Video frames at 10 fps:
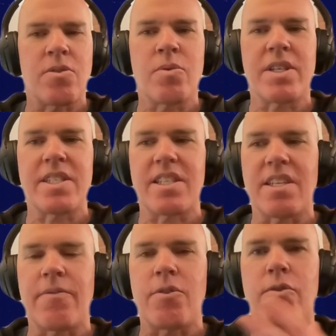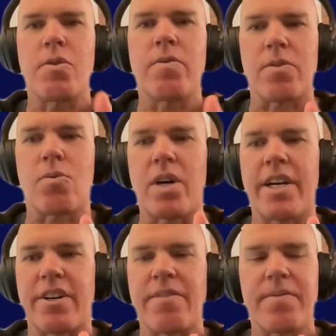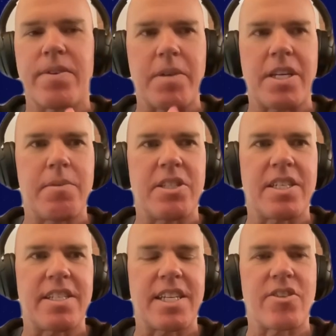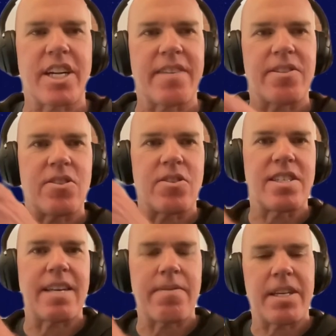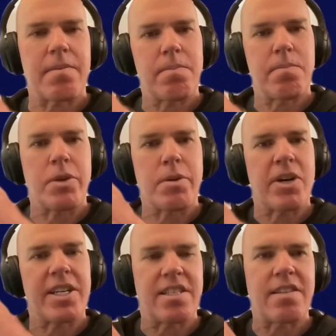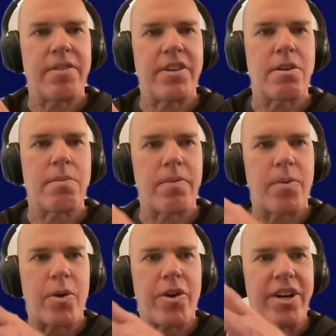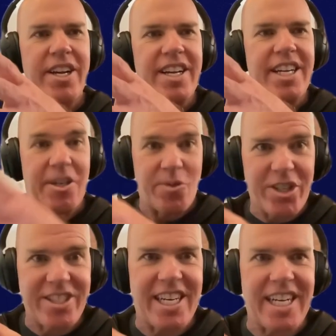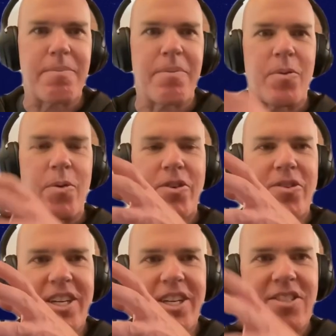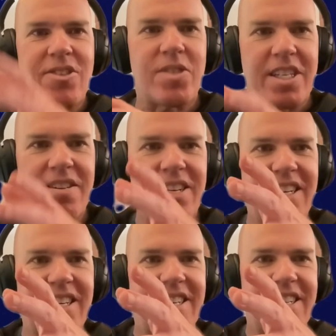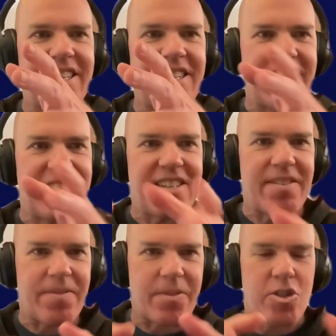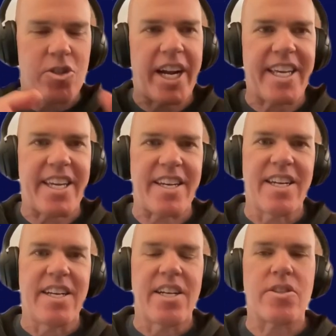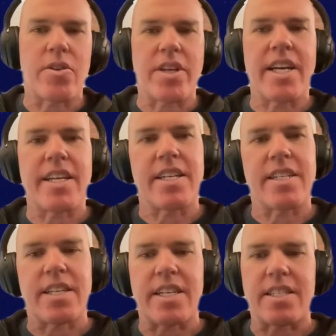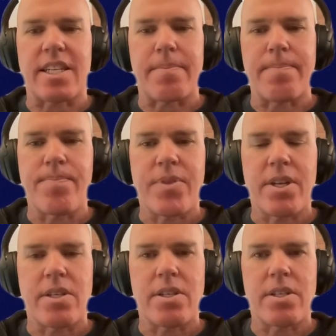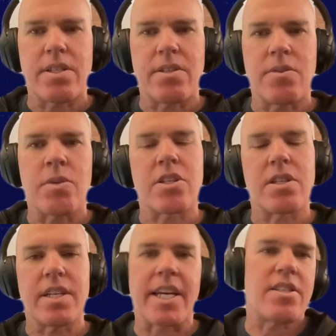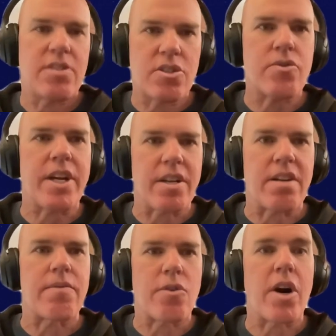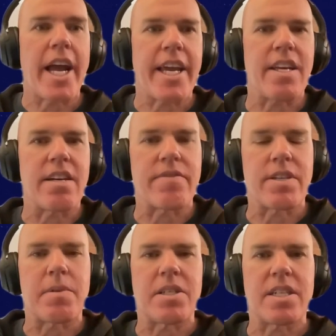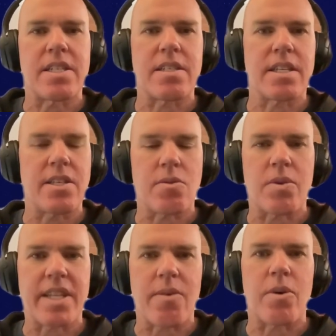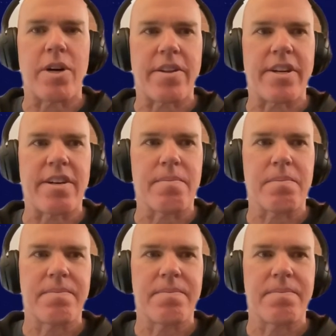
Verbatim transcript: want, if you remove the water from the images, then you're going to have to do the same thing, pre-process the video in real time before you can use it for tracking. So the idea is that you want to, again, train on a variety of images, and you want that water there.